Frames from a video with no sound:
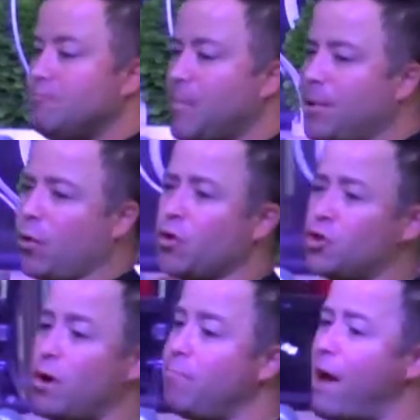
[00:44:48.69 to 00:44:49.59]
But
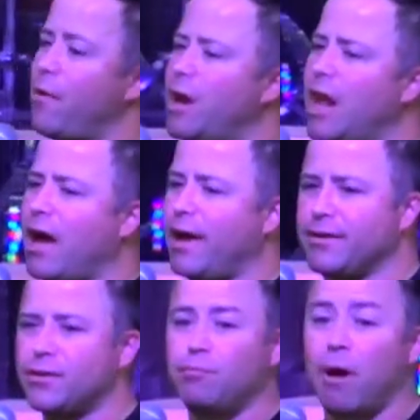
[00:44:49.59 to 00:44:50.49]
because you are
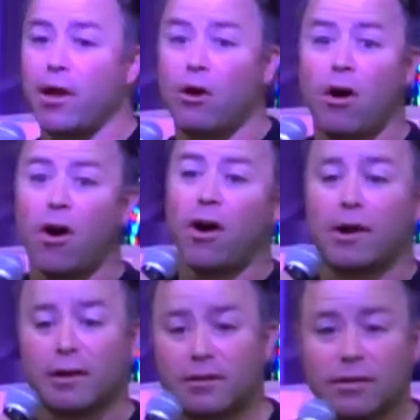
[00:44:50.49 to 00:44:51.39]
paralyzed by your
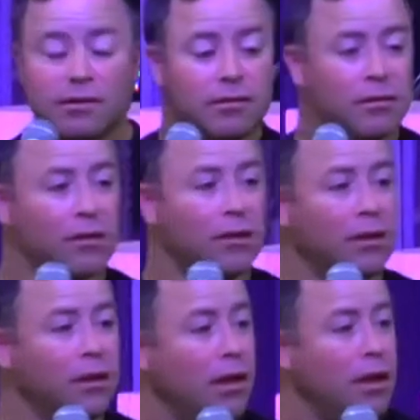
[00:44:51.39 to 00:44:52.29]
heart
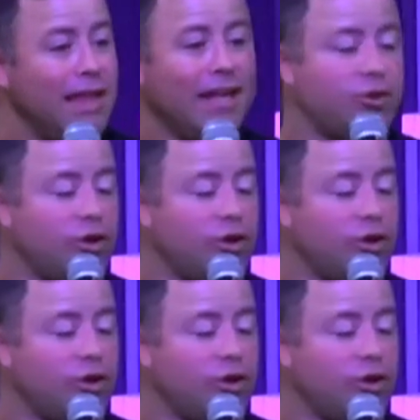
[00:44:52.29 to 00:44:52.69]
that's